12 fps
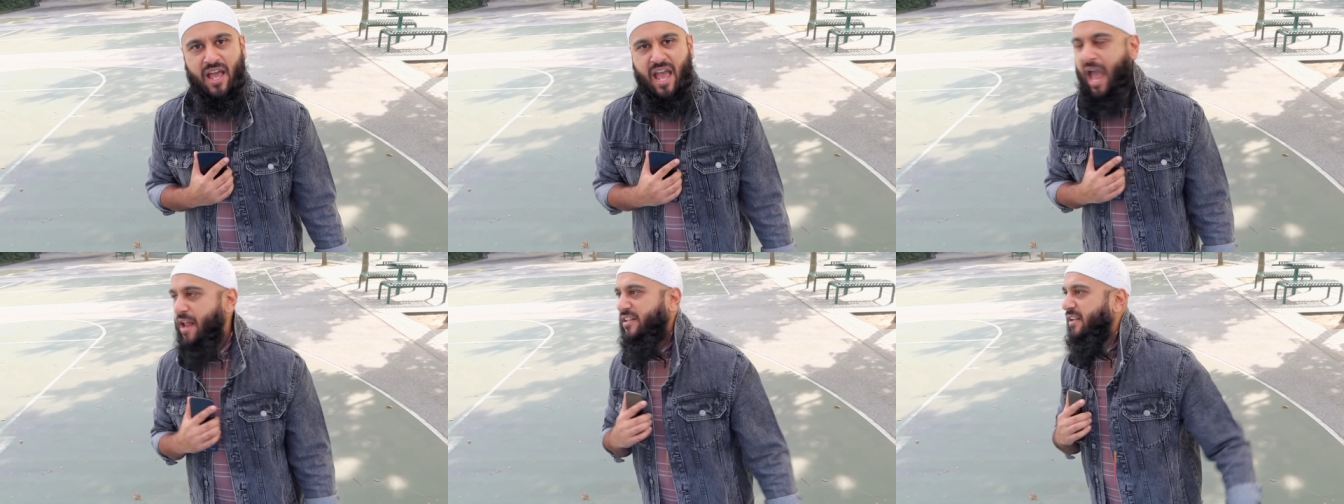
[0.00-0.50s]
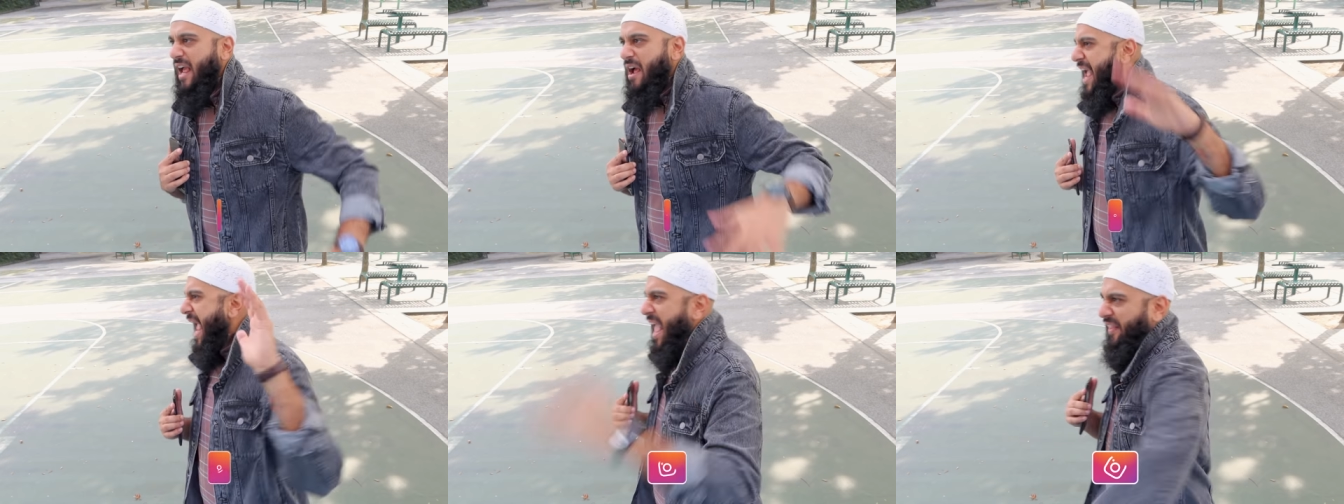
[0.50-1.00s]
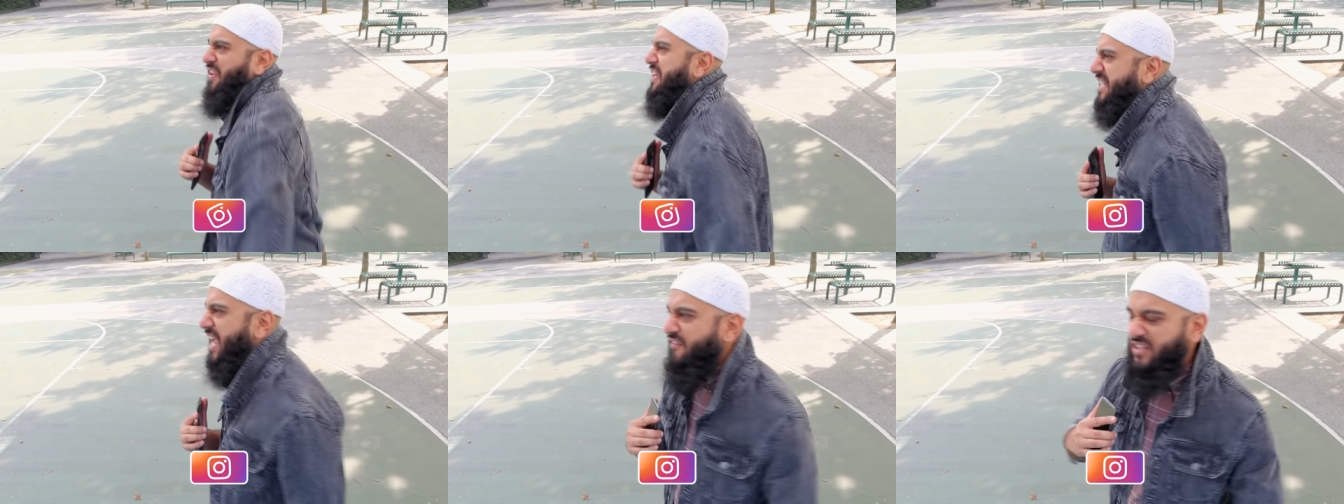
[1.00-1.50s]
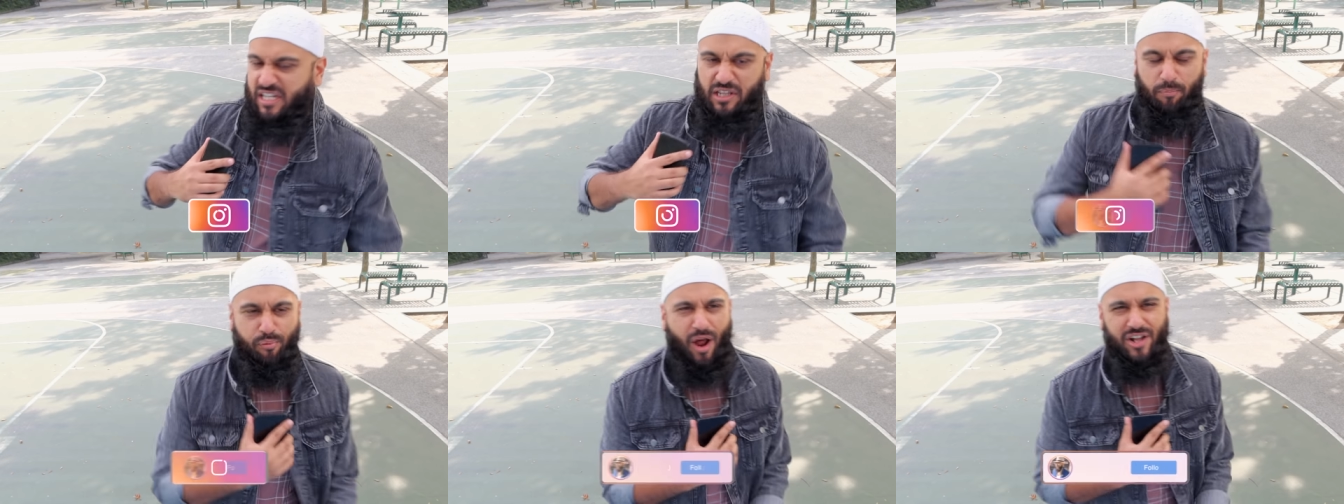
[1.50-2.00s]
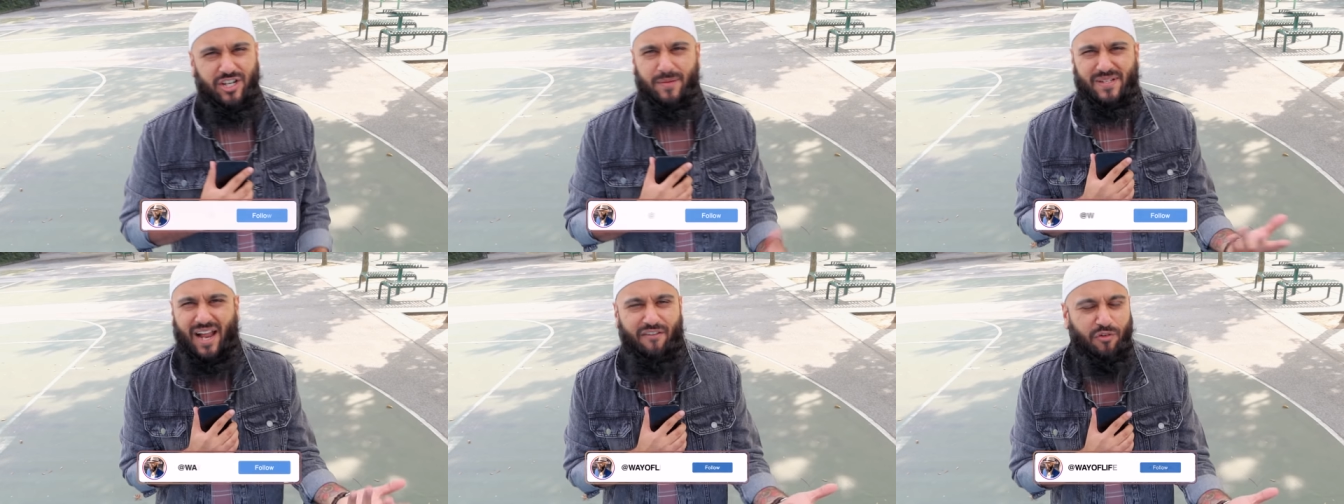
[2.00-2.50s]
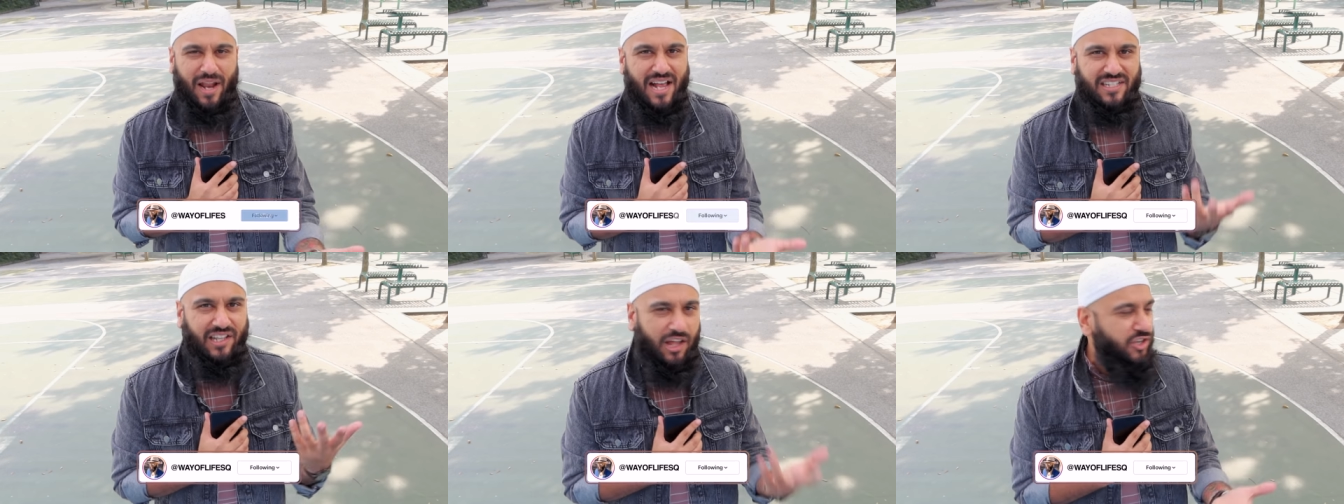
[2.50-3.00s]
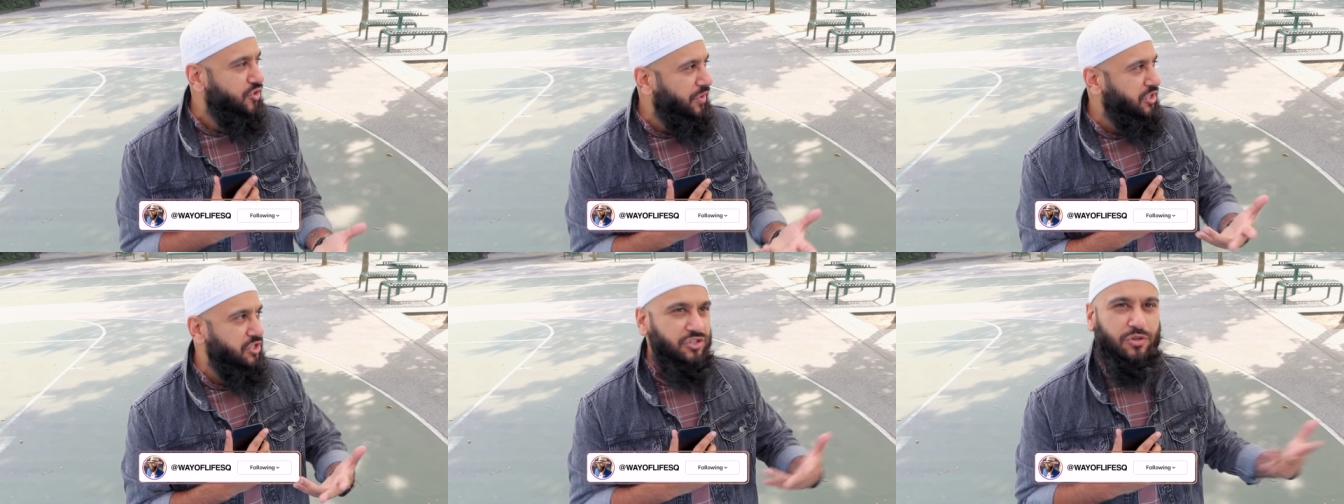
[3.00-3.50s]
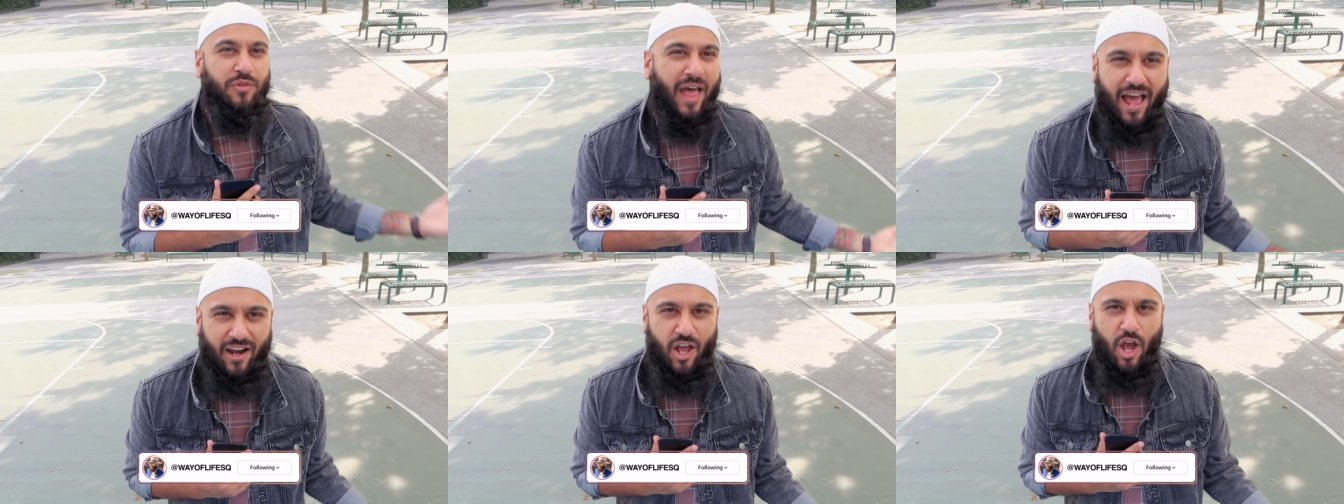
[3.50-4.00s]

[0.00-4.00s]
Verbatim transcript: And uh, Anthony Davis and LeBron James, not everyone has the luxury to do that.